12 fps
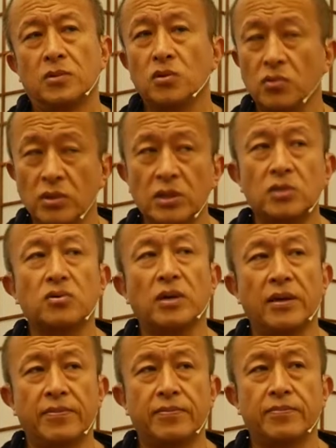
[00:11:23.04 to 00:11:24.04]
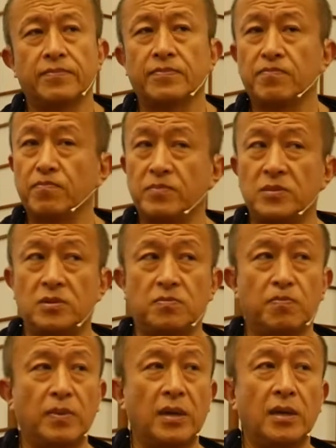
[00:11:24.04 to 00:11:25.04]
you need to have
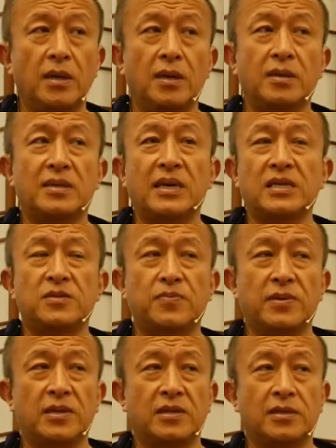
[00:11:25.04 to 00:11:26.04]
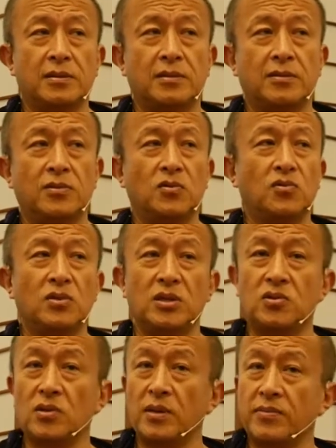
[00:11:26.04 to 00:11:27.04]
big aspiration. You
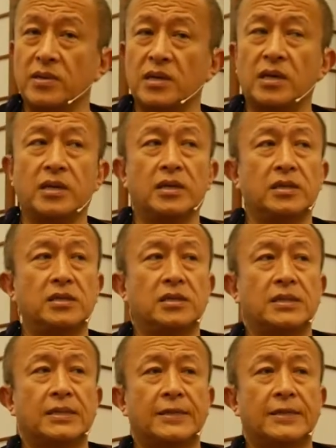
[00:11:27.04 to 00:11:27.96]
need to have courage.